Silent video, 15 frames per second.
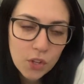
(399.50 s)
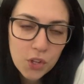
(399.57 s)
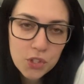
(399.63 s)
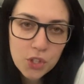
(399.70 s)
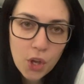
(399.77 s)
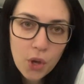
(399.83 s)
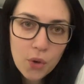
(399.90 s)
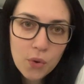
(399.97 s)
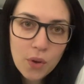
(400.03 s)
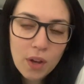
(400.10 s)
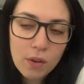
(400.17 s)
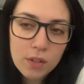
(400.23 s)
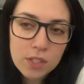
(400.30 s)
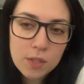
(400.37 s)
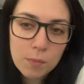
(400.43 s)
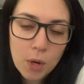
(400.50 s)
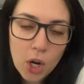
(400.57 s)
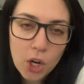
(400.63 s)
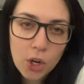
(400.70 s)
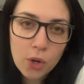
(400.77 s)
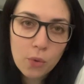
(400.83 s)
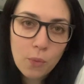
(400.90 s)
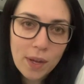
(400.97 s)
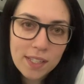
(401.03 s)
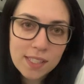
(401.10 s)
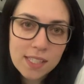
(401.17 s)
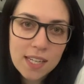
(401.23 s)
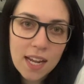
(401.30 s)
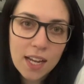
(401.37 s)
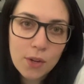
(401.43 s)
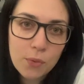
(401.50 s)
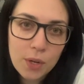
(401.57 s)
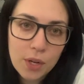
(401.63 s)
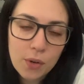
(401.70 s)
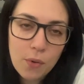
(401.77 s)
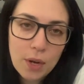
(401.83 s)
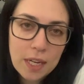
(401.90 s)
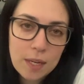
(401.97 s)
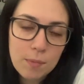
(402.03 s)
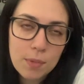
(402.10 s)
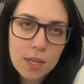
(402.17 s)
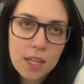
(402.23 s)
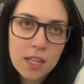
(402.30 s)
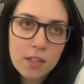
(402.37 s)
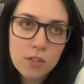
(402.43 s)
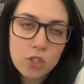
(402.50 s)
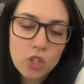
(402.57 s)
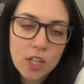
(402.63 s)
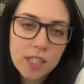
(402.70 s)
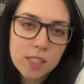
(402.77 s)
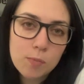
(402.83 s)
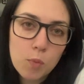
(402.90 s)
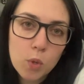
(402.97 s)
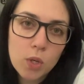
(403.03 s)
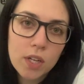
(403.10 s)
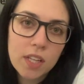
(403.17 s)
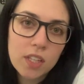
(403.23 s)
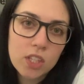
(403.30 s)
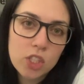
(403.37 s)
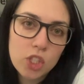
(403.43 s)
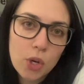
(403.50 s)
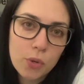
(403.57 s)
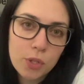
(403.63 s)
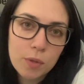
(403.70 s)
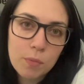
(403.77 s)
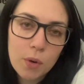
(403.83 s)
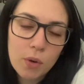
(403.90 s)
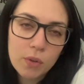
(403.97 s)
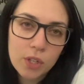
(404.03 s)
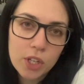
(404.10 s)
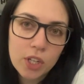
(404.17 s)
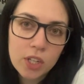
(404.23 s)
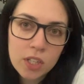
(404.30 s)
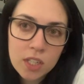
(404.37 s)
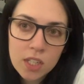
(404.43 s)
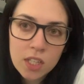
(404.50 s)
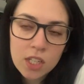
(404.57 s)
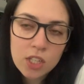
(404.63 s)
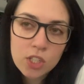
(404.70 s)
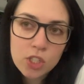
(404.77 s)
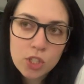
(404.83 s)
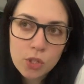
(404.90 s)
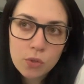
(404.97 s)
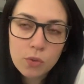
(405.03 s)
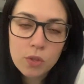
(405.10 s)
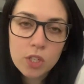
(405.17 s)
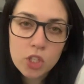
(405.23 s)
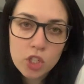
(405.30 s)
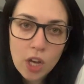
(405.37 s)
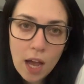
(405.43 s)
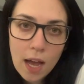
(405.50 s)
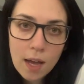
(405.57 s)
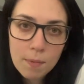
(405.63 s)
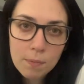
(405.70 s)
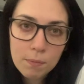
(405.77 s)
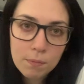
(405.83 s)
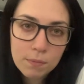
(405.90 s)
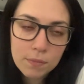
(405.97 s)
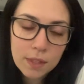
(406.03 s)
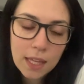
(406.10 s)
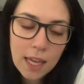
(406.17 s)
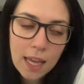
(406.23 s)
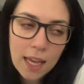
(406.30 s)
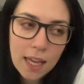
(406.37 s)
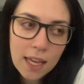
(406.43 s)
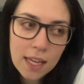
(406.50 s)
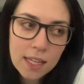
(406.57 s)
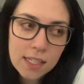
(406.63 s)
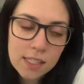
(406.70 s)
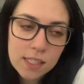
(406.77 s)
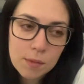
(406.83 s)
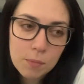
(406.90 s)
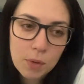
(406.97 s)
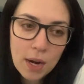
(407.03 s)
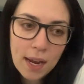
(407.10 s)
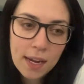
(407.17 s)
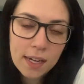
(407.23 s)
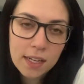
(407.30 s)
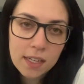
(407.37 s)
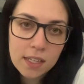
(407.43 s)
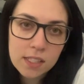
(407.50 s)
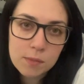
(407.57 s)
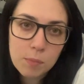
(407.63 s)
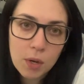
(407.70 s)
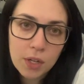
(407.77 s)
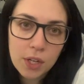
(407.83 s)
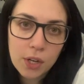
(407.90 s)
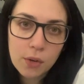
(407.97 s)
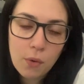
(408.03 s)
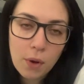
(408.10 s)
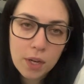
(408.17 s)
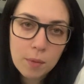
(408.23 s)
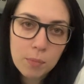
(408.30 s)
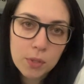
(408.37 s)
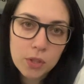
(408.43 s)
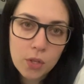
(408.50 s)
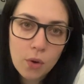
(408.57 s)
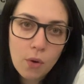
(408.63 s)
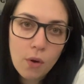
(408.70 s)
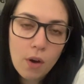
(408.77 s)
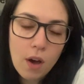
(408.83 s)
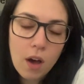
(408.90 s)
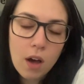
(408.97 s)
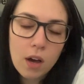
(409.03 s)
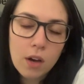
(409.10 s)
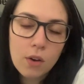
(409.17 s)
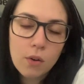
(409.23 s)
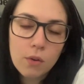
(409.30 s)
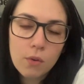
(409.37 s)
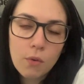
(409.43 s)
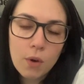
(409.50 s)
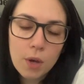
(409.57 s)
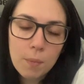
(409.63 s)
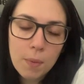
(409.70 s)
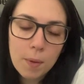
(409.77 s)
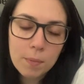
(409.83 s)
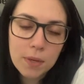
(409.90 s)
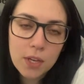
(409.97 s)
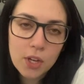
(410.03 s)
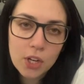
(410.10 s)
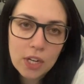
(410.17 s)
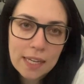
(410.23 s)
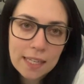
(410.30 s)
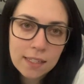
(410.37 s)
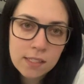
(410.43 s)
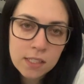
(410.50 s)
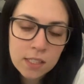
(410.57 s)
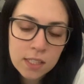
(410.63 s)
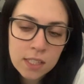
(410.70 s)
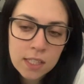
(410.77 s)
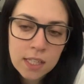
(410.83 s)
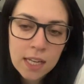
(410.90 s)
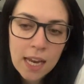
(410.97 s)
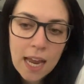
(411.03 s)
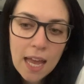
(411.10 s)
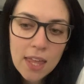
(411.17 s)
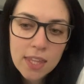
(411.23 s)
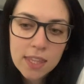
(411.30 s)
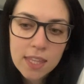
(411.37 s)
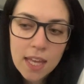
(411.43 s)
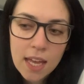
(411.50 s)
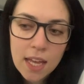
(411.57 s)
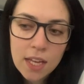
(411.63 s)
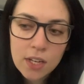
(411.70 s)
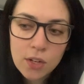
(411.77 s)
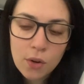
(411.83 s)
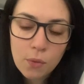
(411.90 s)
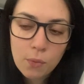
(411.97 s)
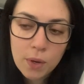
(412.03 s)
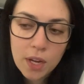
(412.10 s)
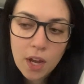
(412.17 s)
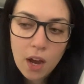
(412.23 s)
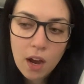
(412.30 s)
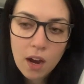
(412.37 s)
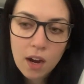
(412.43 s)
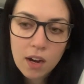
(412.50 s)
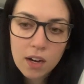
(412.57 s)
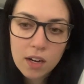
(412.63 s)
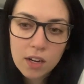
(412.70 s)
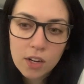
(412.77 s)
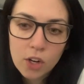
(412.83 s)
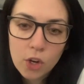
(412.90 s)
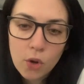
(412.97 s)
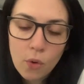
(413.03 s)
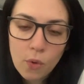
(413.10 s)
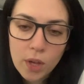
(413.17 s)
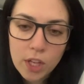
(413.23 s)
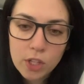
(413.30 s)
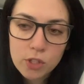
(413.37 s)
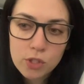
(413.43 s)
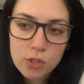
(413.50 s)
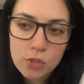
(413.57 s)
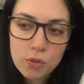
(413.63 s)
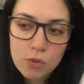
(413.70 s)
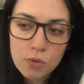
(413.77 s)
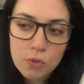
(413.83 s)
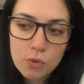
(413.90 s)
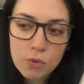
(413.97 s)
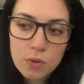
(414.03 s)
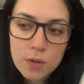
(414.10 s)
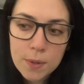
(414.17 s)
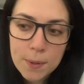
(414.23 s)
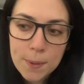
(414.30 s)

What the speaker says: So tomorrow, Wednesday, we are going to be transporting the donor motor to the shop, and Brian and his buddy are going to put the oil pump gear in, and then we are going to